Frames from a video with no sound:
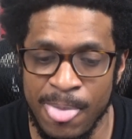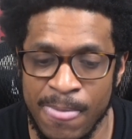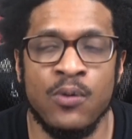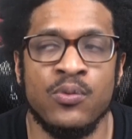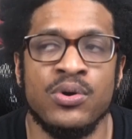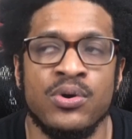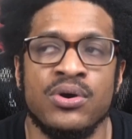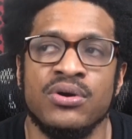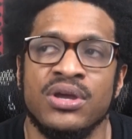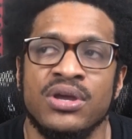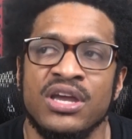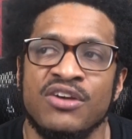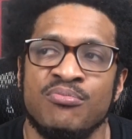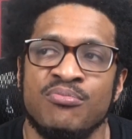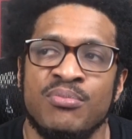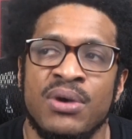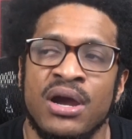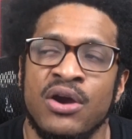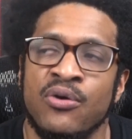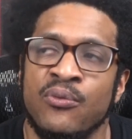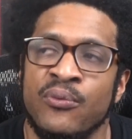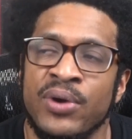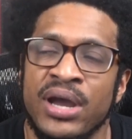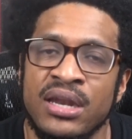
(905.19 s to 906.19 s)
I will give
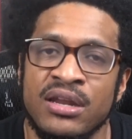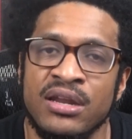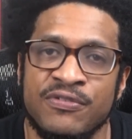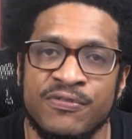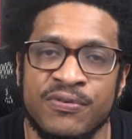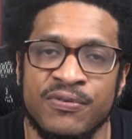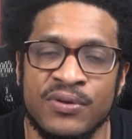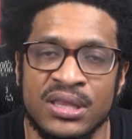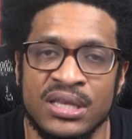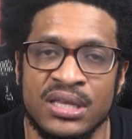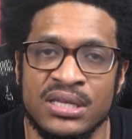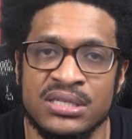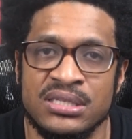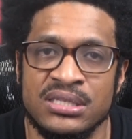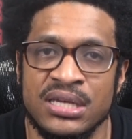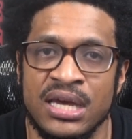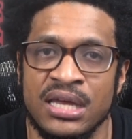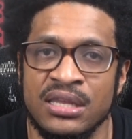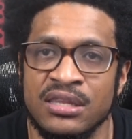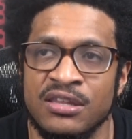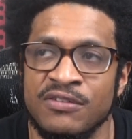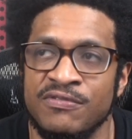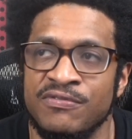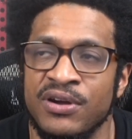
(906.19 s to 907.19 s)
my rating for this
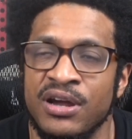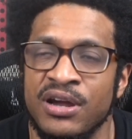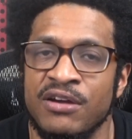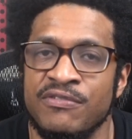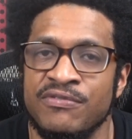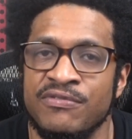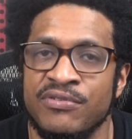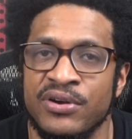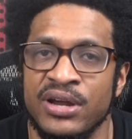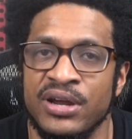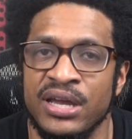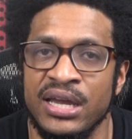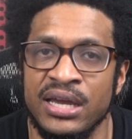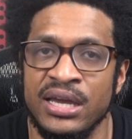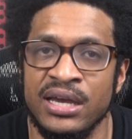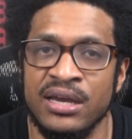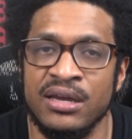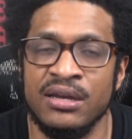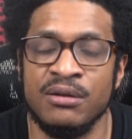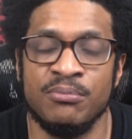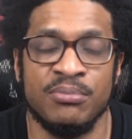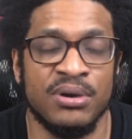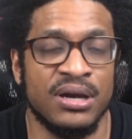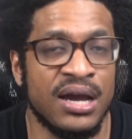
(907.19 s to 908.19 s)
at the very, very
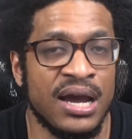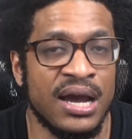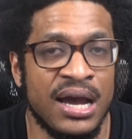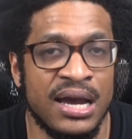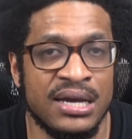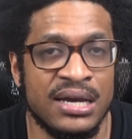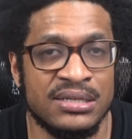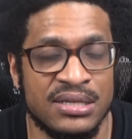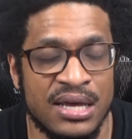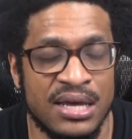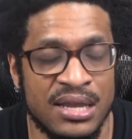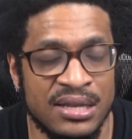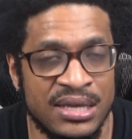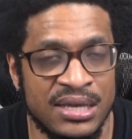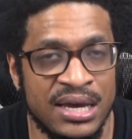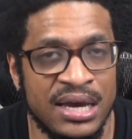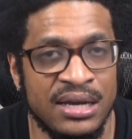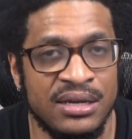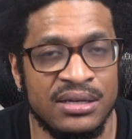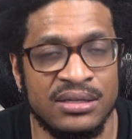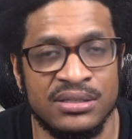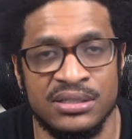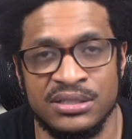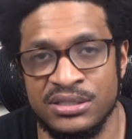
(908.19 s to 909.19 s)
end, but guys,
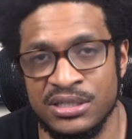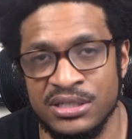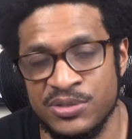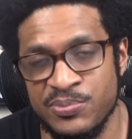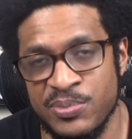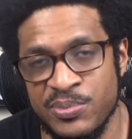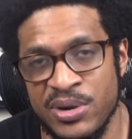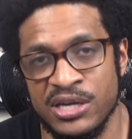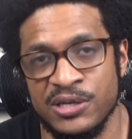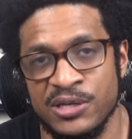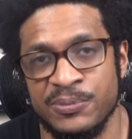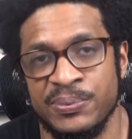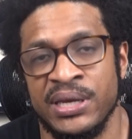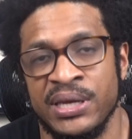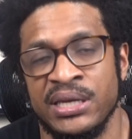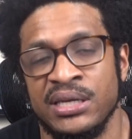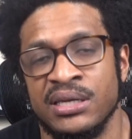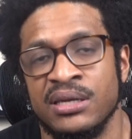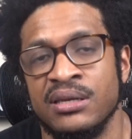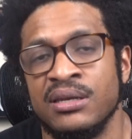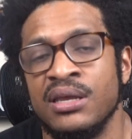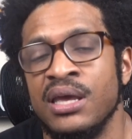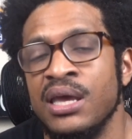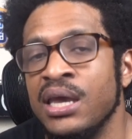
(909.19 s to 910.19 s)
that is just my
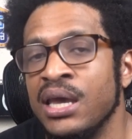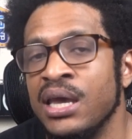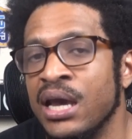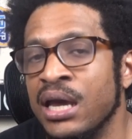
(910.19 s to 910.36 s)
opinion.